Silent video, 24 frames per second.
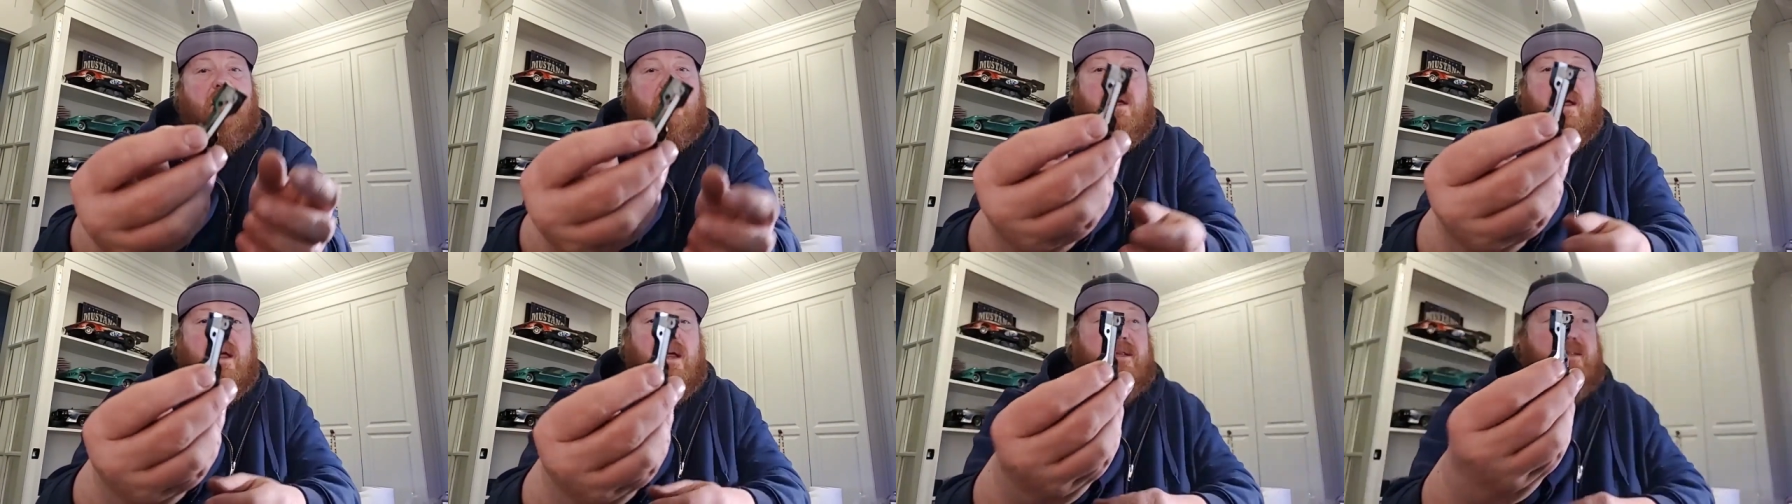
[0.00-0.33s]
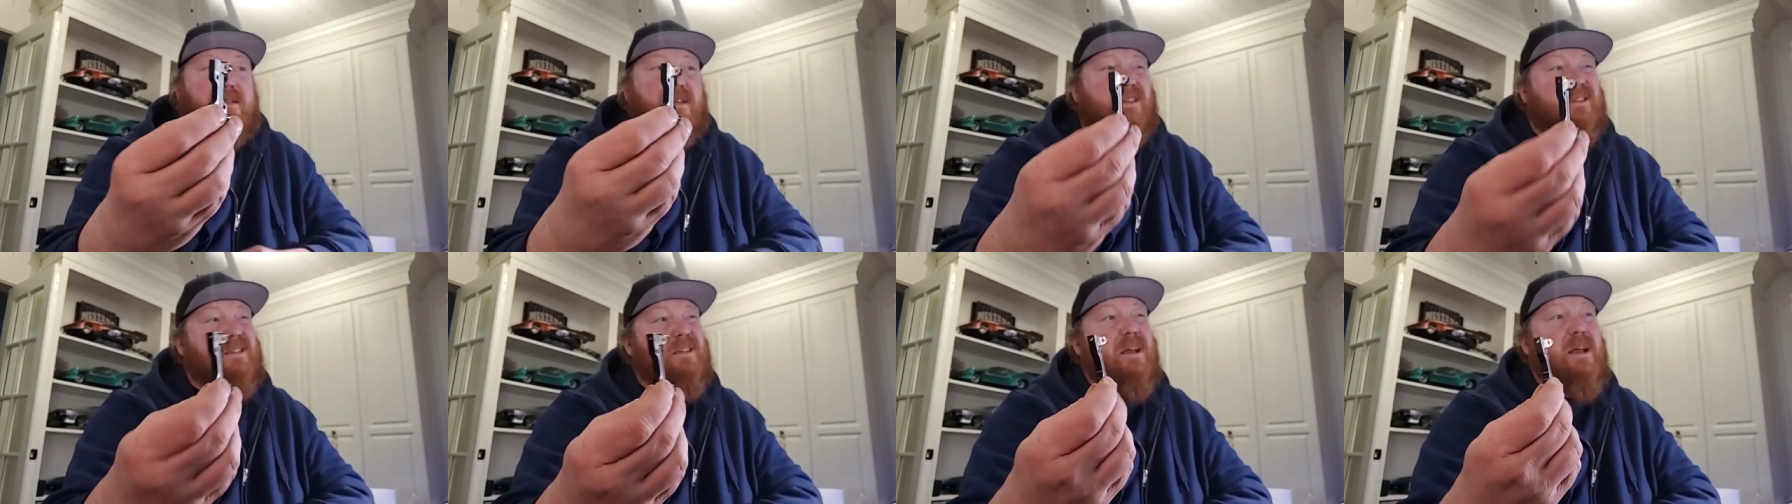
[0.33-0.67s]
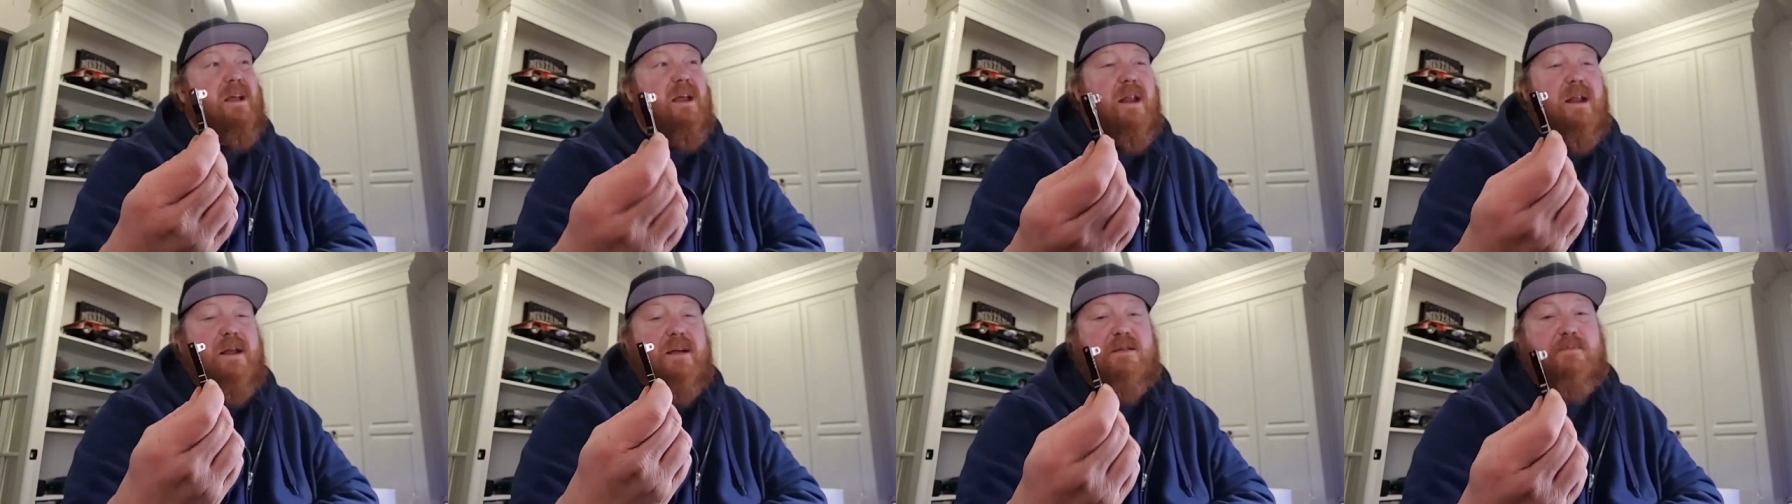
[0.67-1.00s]
it's
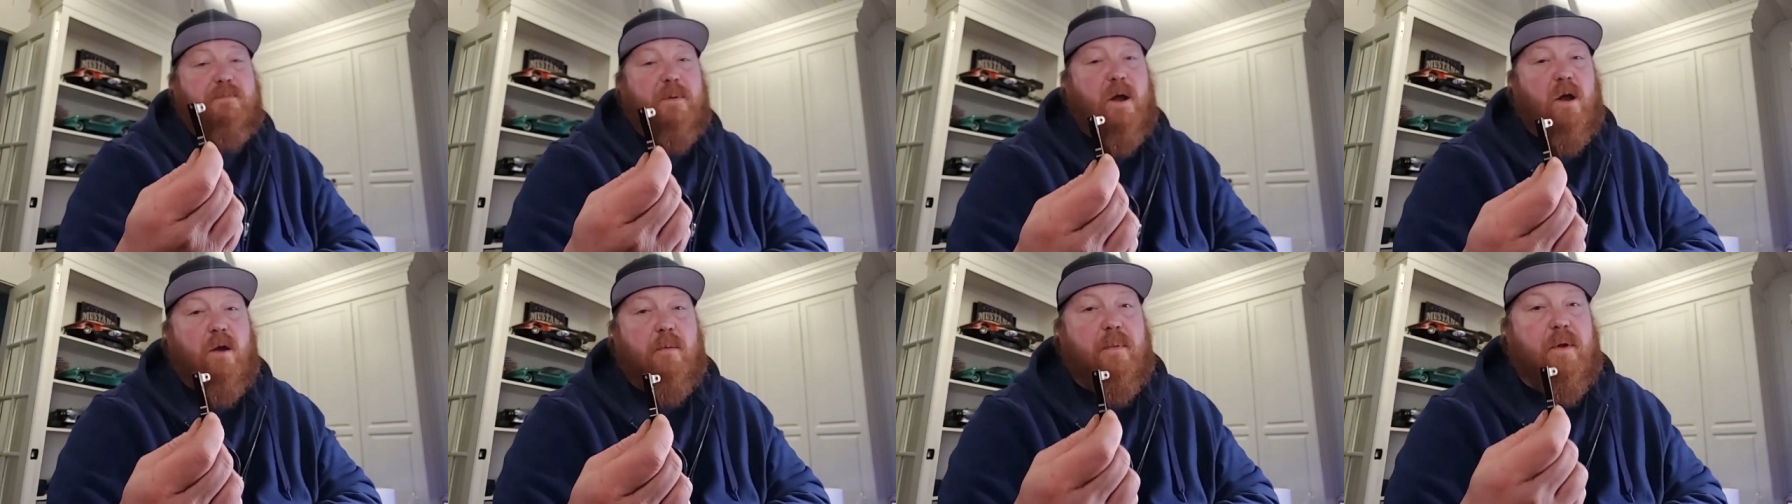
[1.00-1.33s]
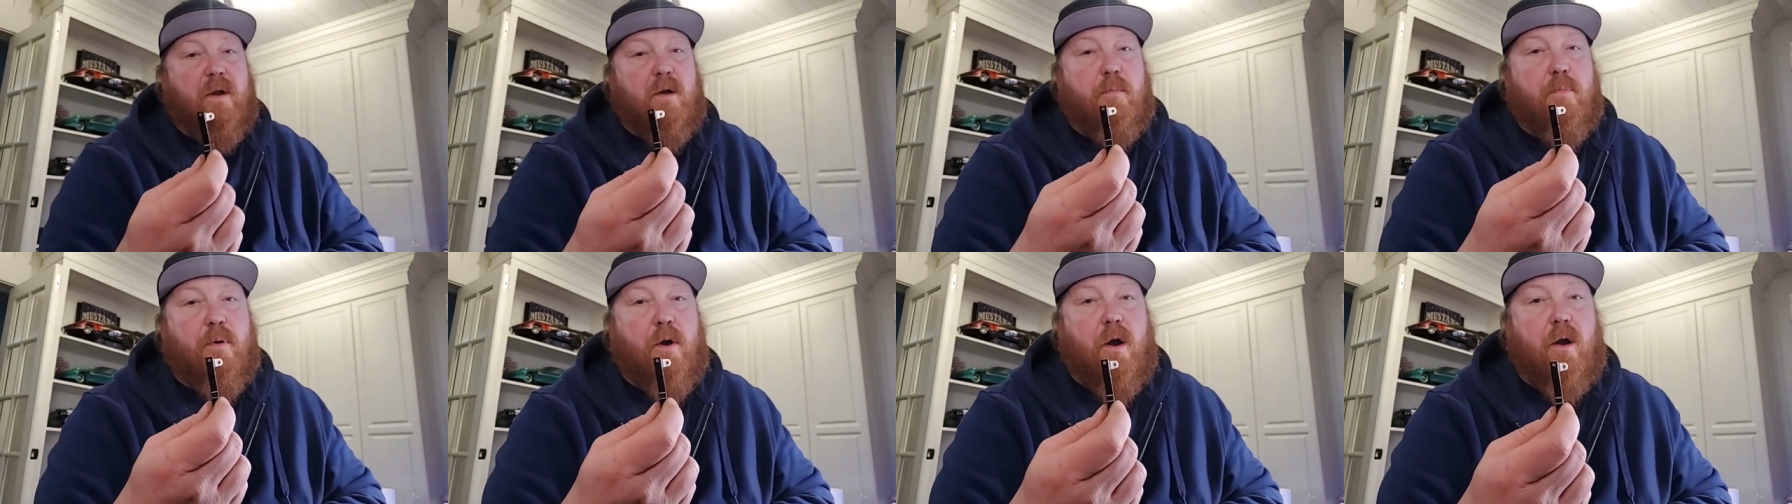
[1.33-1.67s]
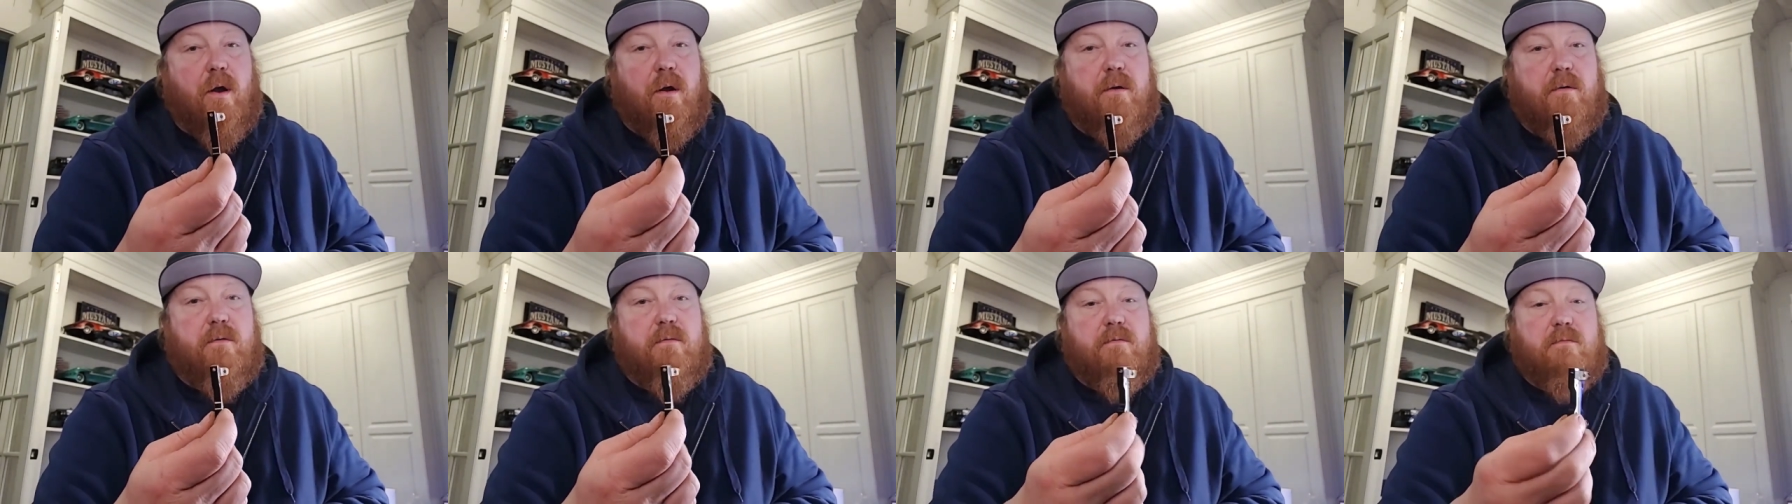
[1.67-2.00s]
an experimental
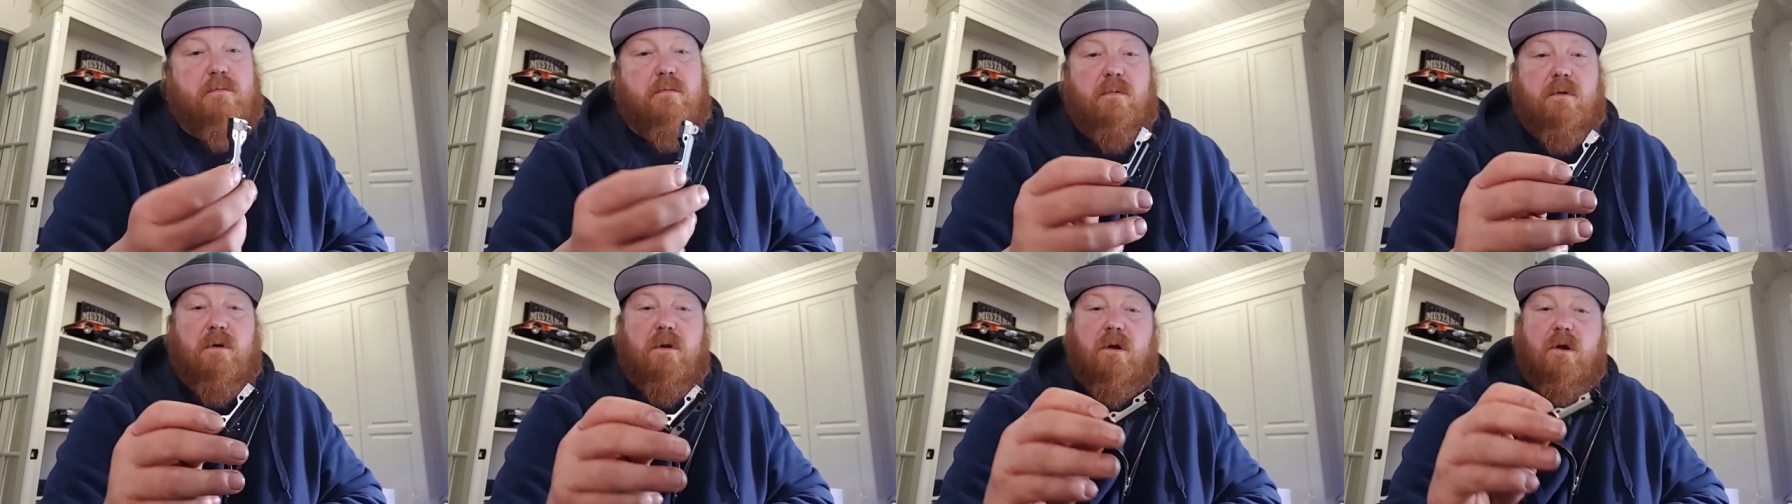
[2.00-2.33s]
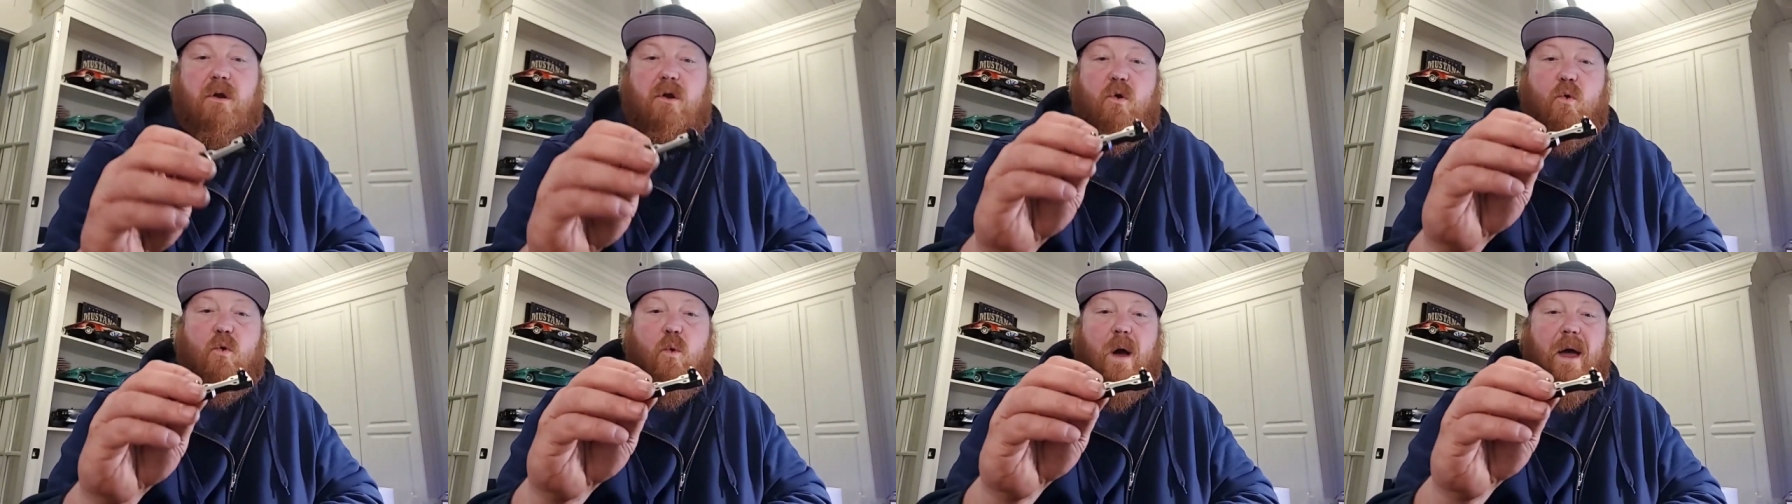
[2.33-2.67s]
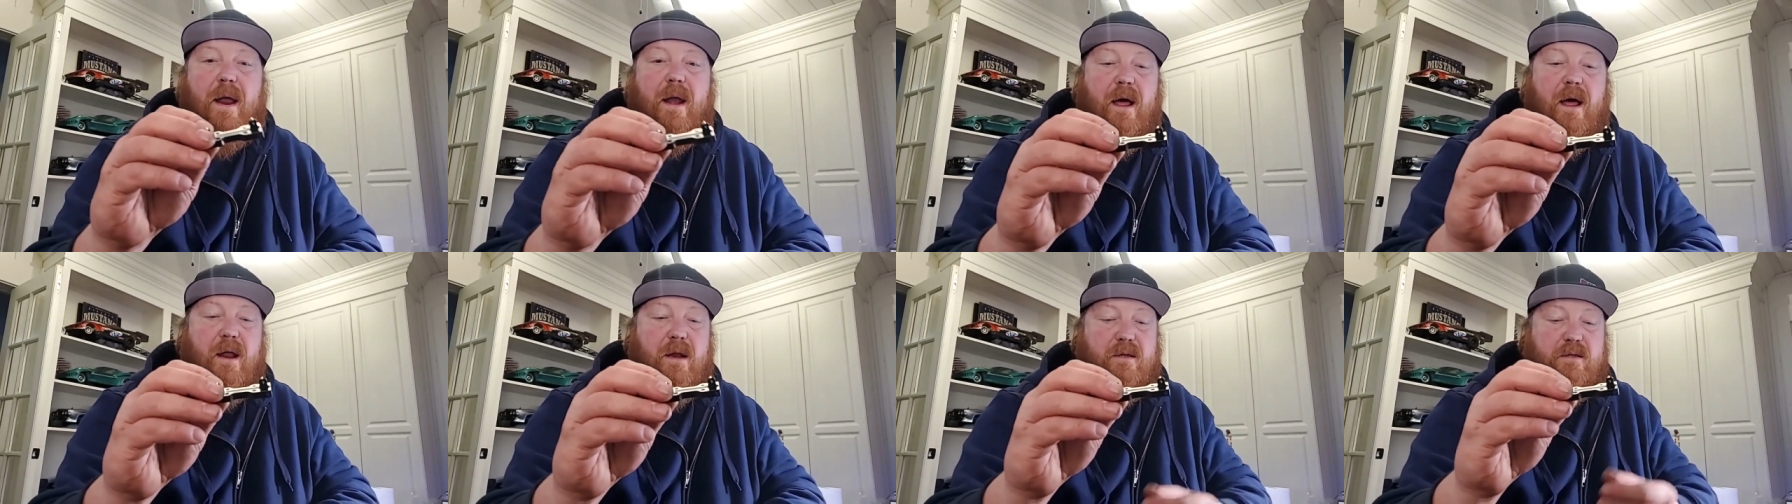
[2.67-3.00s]
part. Quite
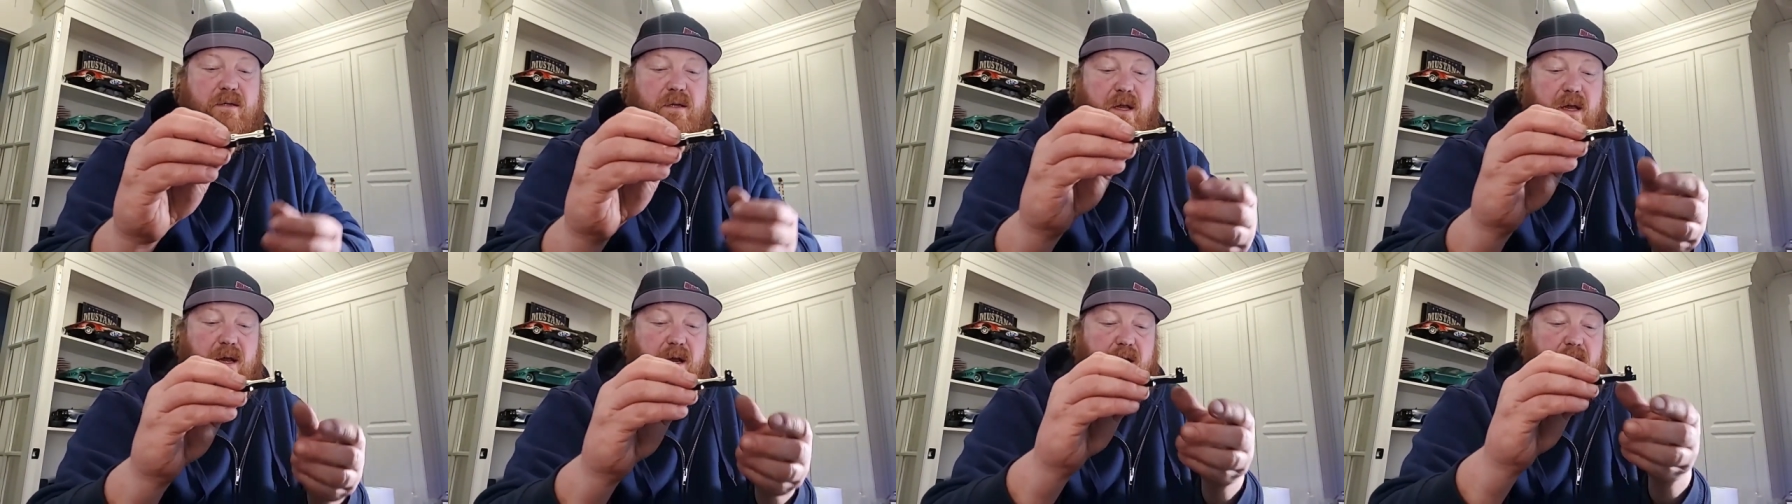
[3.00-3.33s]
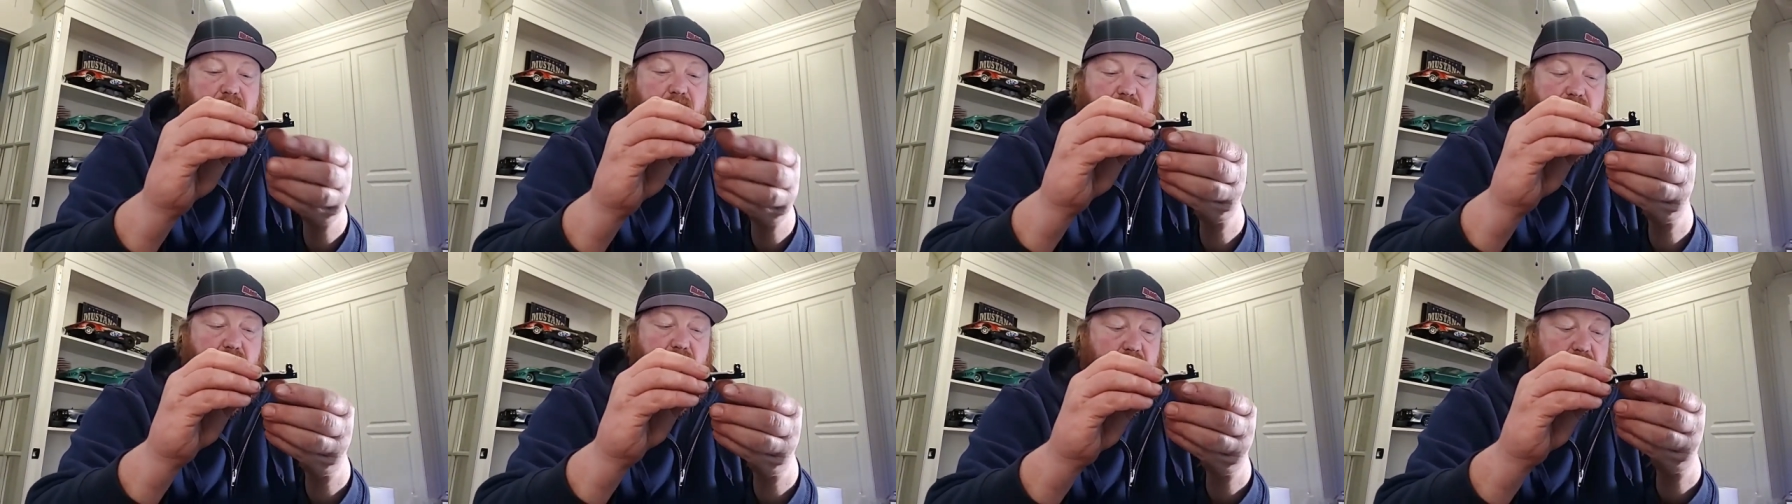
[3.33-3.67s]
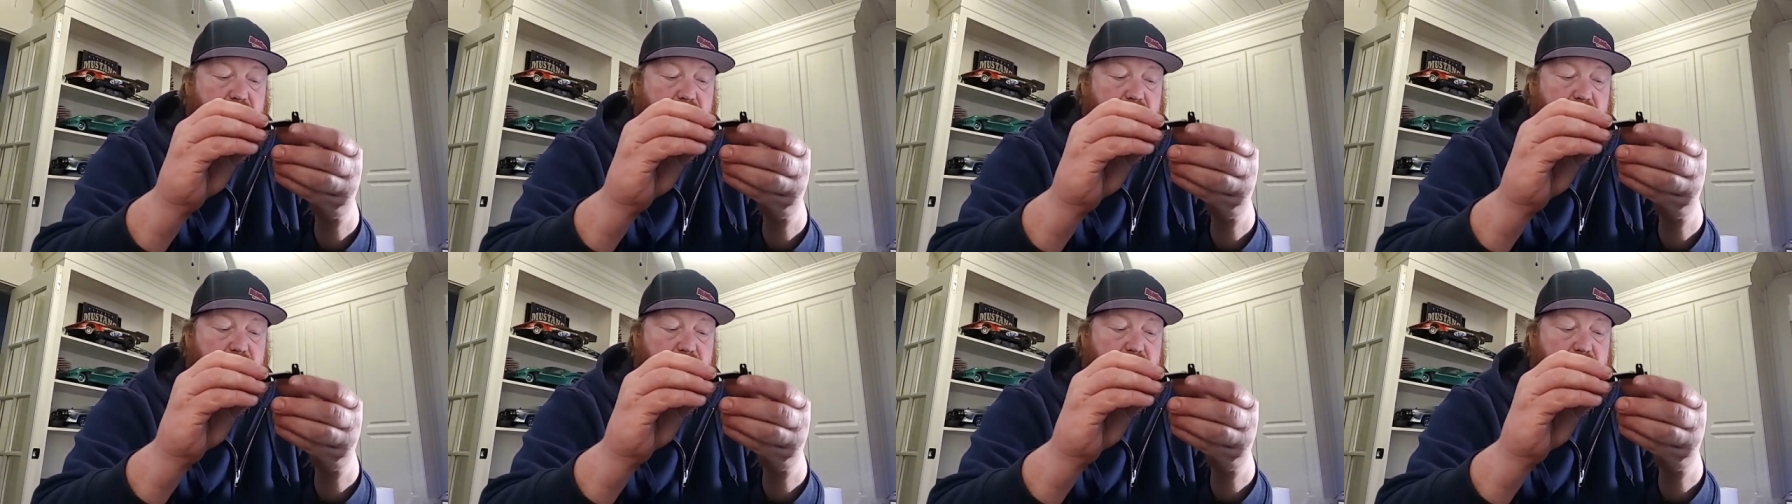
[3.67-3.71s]
honestly, I